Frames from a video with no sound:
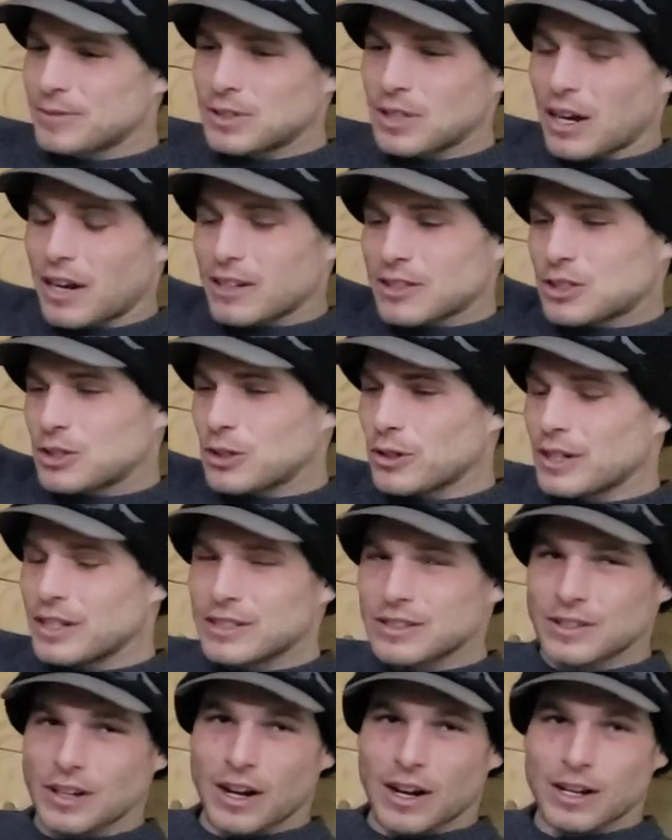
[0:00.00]
Dog's
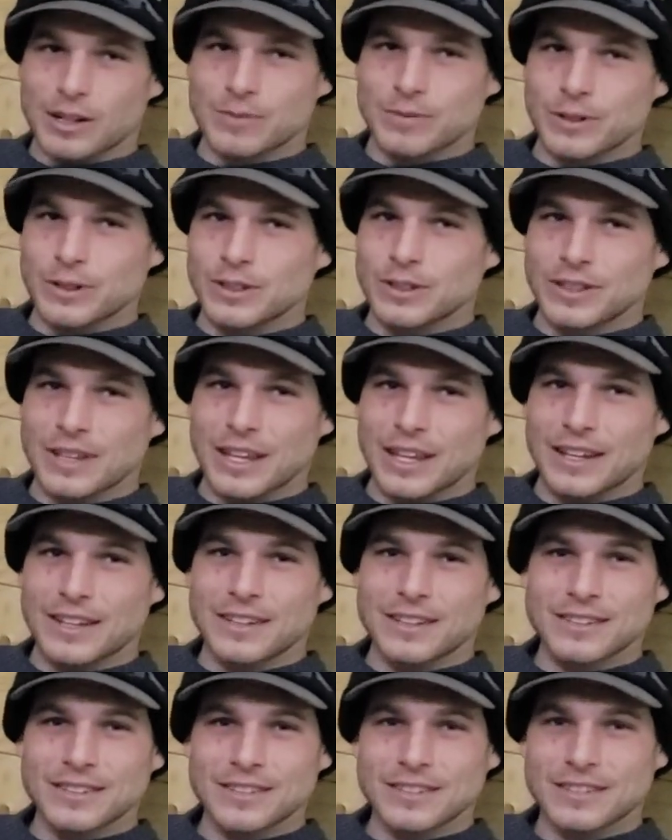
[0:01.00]
Choice Dog Food, they
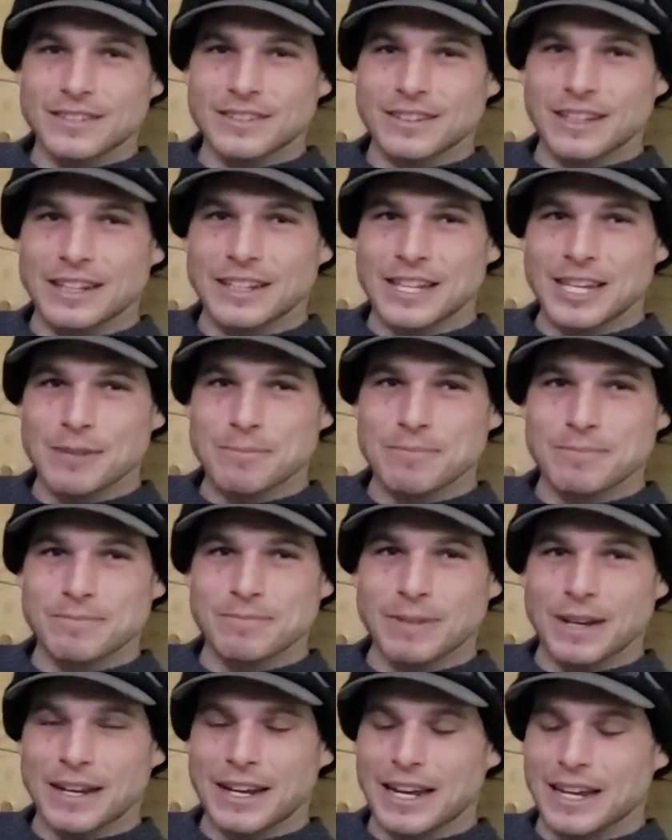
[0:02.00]
keep
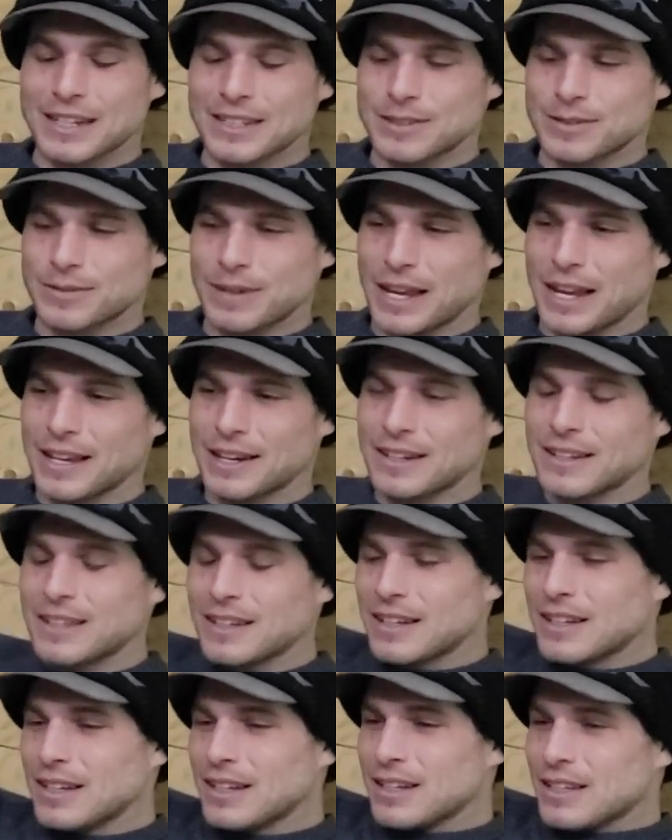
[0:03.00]
my guys fed.
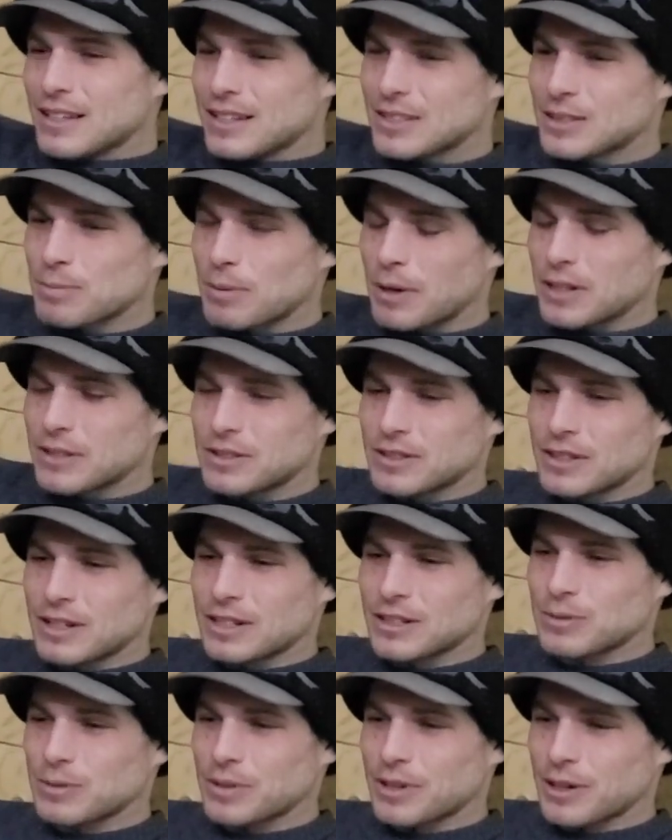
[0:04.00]
Sponsored
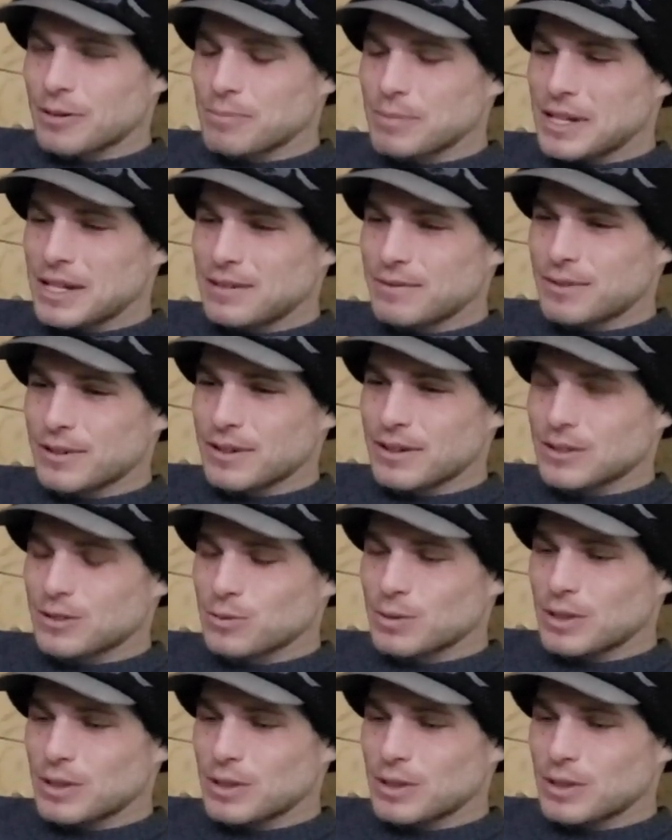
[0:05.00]
us with our meat for this